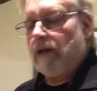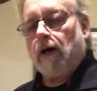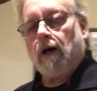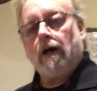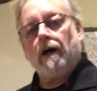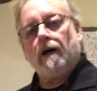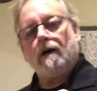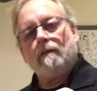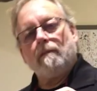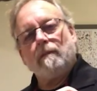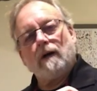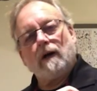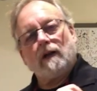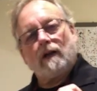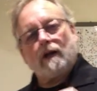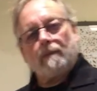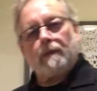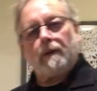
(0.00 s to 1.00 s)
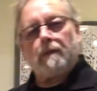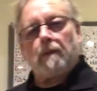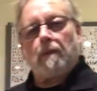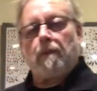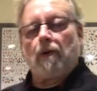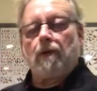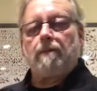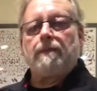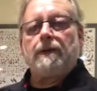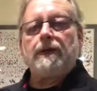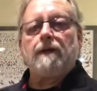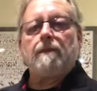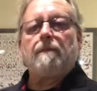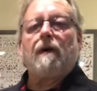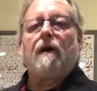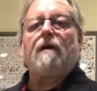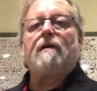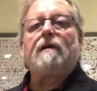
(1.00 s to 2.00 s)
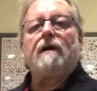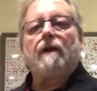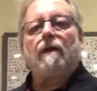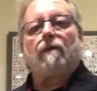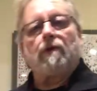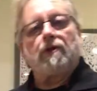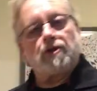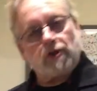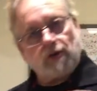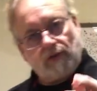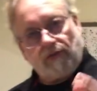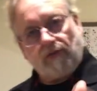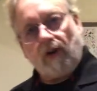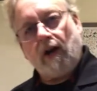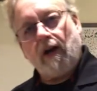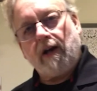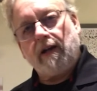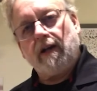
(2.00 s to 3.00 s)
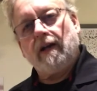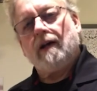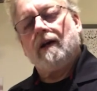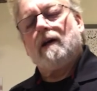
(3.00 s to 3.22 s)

Um, a lot of people put peanut butter in it, which is fine.